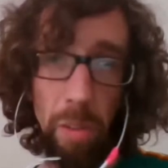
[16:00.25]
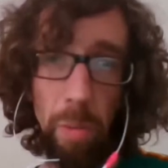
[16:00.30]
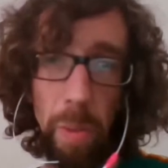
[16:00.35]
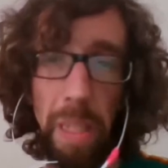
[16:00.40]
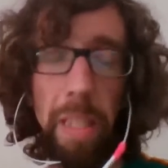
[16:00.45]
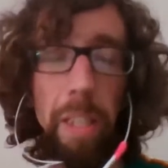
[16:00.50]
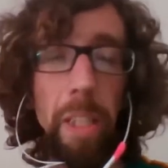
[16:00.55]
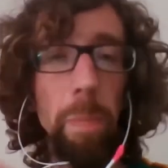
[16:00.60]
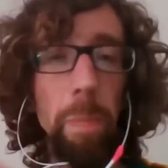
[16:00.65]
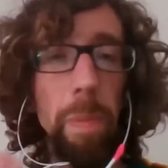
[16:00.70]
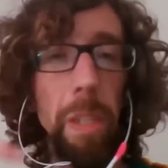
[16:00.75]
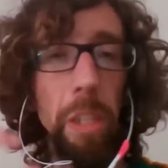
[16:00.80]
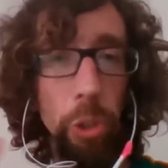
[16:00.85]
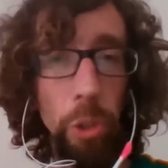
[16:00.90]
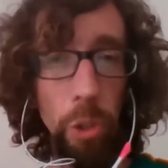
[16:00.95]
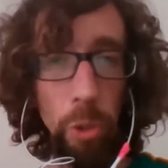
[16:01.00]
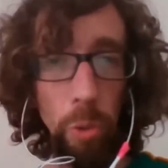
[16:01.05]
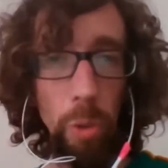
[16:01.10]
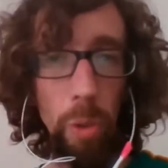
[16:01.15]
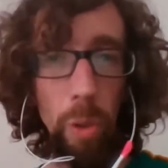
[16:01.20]
we need to be
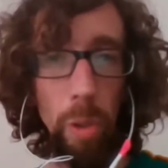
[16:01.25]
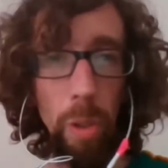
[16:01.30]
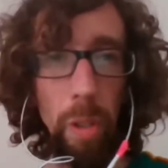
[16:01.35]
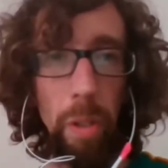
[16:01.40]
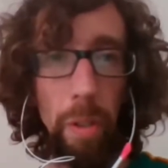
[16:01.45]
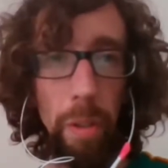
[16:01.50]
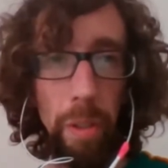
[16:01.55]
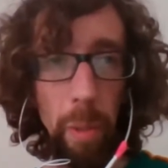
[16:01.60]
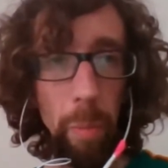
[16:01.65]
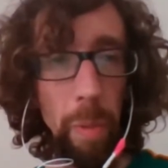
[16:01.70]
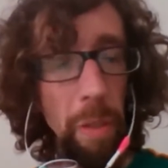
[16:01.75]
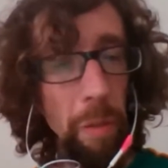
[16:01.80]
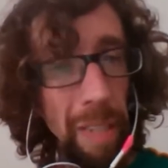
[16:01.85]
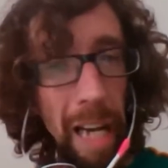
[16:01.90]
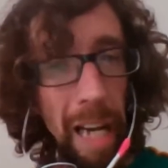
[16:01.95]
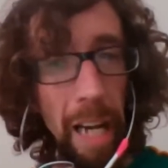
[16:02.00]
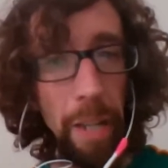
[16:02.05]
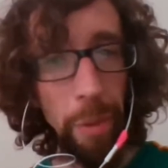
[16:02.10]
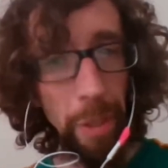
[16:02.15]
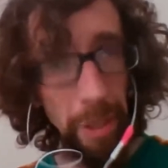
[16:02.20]
sure that we've
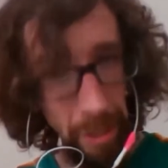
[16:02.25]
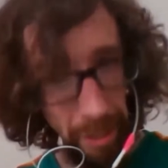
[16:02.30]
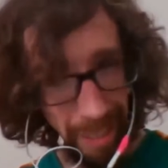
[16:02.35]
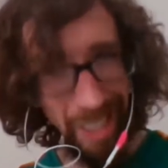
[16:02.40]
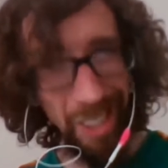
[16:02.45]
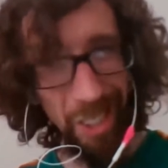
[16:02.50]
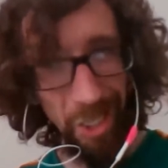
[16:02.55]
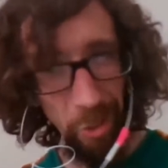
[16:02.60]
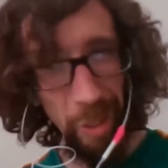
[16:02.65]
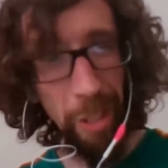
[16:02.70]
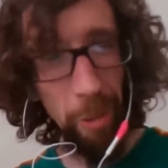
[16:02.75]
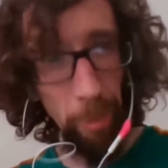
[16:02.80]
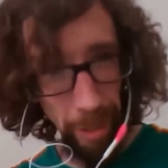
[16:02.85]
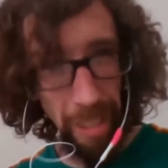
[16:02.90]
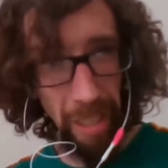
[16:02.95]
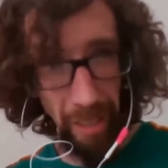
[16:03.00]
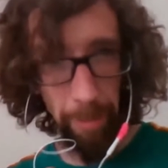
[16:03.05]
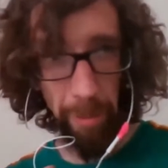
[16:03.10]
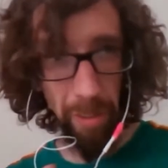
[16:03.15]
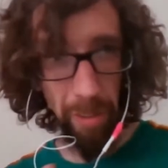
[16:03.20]
got the 6th grade
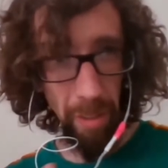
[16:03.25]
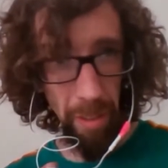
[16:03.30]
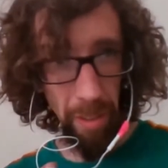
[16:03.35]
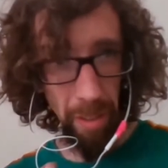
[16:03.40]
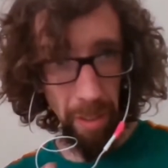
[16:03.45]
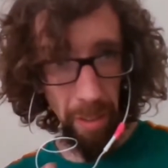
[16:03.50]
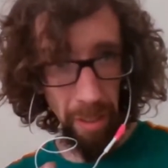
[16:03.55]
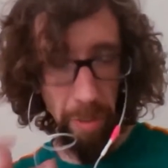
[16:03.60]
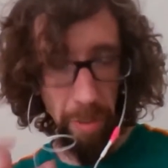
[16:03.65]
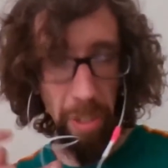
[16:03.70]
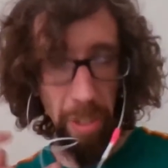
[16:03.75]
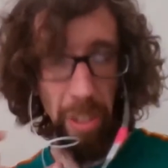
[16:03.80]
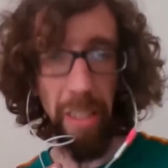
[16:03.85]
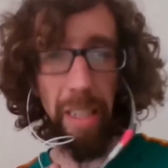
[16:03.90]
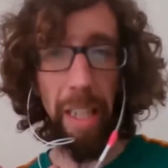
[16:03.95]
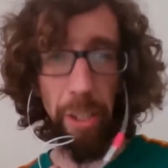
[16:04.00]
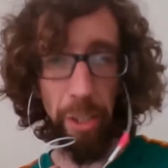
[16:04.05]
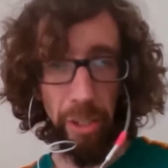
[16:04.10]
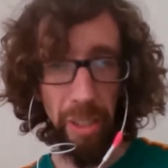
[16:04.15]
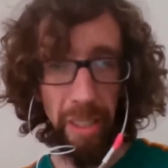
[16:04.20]
reading level
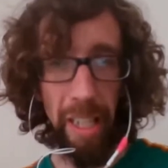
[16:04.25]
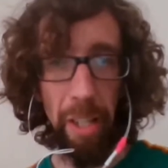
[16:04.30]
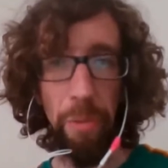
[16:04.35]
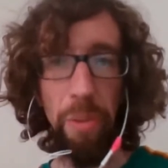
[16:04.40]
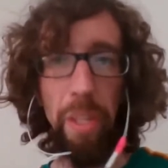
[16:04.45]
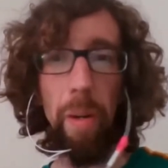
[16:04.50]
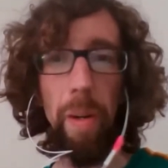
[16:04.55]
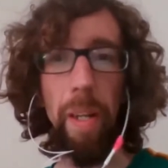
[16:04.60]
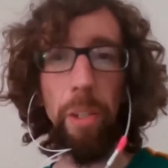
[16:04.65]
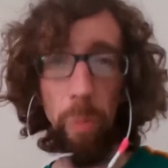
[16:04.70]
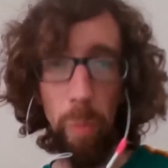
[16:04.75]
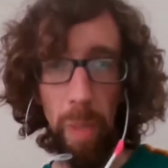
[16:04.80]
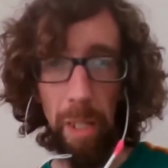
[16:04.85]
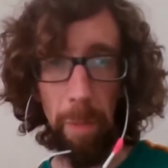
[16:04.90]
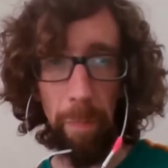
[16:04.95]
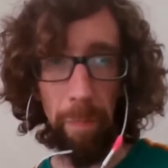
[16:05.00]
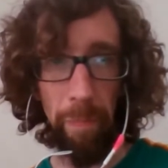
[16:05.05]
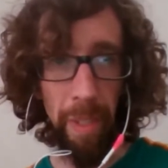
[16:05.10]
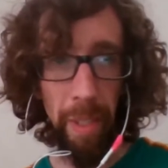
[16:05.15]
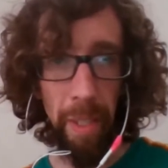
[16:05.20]
communications out there as
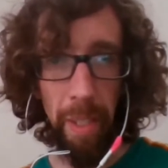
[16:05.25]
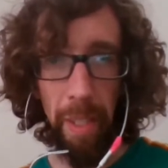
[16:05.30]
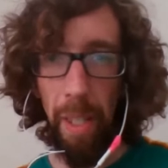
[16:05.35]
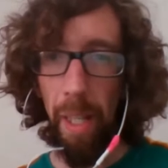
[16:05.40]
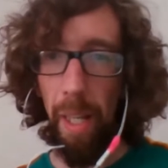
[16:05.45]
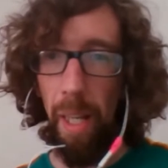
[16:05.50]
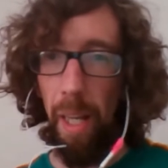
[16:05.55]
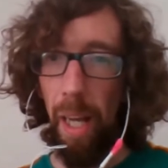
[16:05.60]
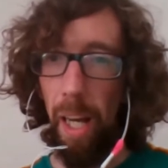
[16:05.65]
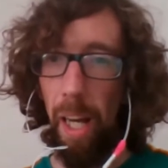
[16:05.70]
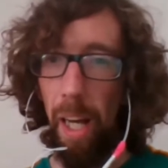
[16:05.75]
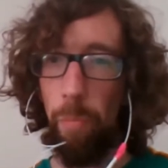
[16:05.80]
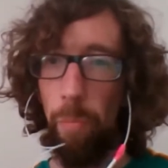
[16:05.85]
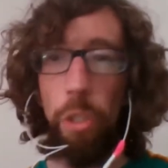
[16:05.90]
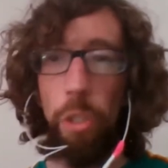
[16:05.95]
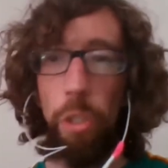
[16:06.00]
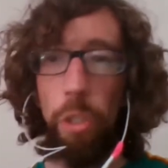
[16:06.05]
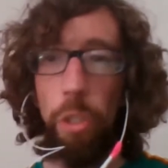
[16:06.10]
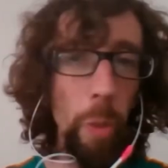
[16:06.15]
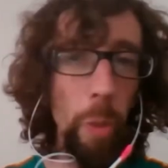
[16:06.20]
well.
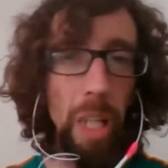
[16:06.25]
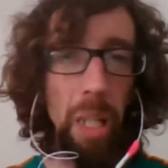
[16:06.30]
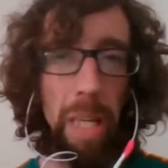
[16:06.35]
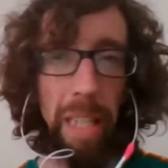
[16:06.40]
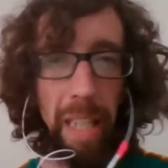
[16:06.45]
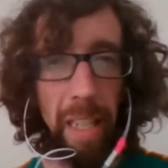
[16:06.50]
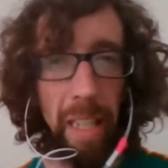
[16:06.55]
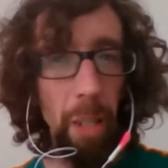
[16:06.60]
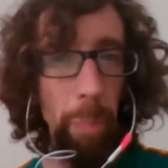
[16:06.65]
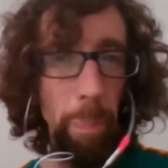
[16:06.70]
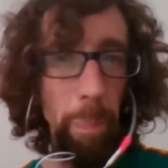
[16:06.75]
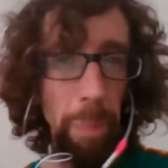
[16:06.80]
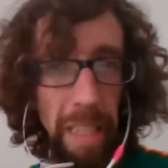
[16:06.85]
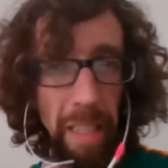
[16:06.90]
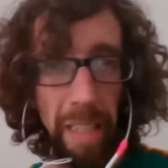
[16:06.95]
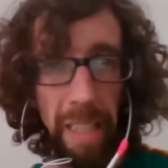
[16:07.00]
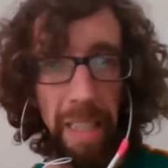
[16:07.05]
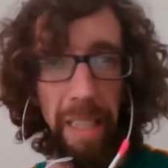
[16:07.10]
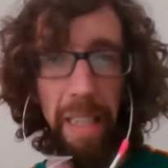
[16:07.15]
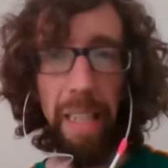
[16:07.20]
You do want to make it
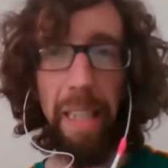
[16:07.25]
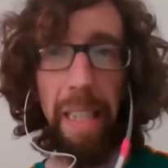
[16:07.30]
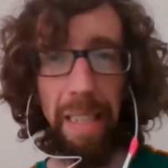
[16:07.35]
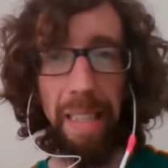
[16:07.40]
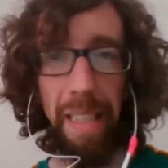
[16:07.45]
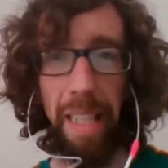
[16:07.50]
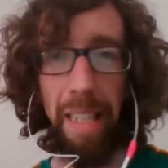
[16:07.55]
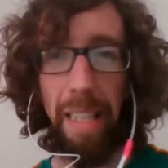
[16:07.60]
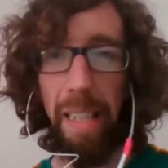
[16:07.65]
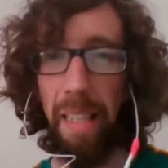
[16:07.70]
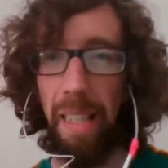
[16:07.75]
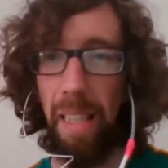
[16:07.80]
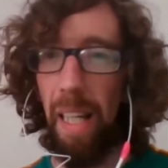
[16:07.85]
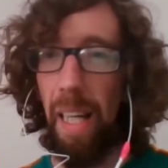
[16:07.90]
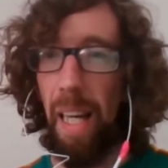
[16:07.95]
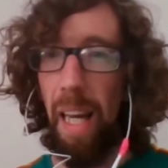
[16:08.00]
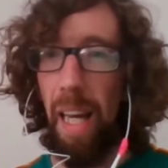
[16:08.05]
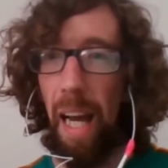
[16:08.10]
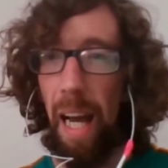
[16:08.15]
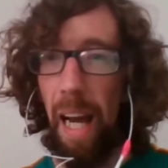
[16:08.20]
appealing and exciting,
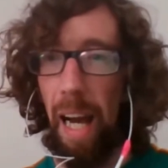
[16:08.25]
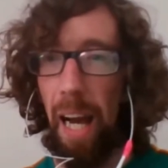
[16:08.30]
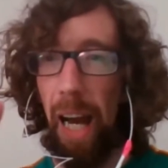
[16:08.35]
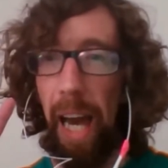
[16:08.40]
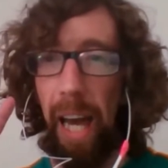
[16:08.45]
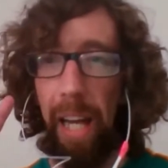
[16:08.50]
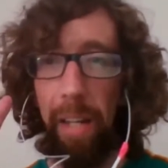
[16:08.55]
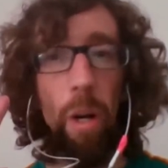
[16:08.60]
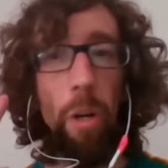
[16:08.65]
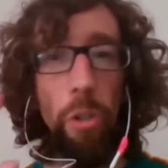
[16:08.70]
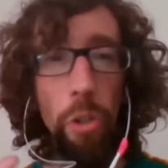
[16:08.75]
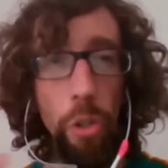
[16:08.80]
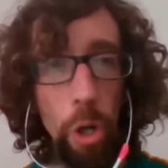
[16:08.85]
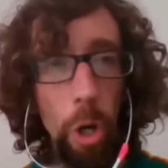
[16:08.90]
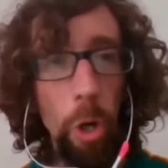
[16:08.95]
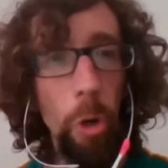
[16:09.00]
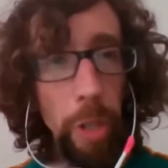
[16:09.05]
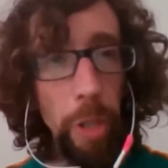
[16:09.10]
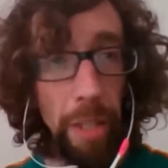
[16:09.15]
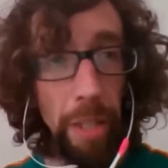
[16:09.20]
and
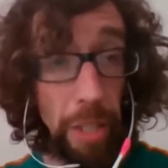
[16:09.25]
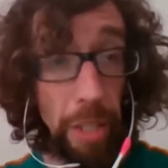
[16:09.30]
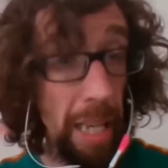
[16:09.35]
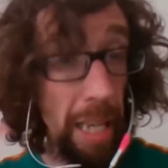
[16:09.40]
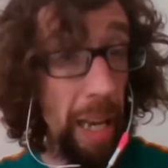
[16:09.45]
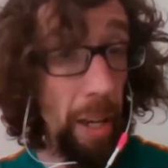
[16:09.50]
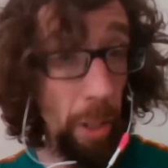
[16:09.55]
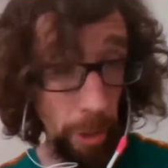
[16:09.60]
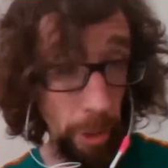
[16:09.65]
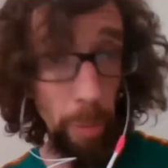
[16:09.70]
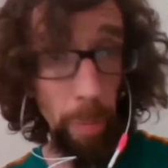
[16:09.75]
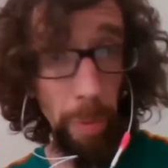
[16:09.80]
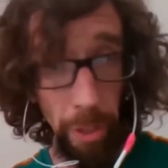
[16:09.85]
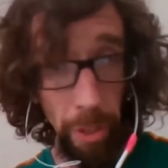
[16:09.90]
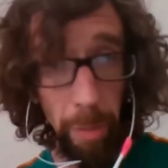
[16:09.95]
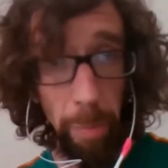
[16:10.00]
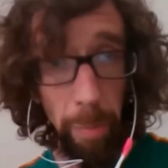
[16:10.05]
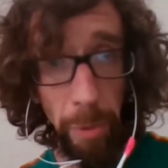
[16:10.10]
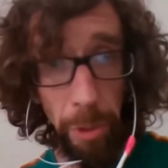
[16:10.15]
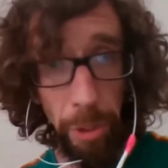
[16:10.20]
know that the
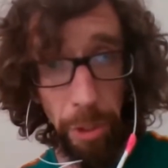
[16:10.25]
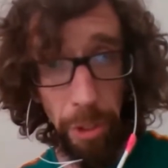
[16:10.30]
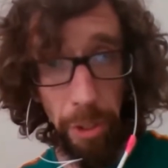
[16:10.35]
algorithms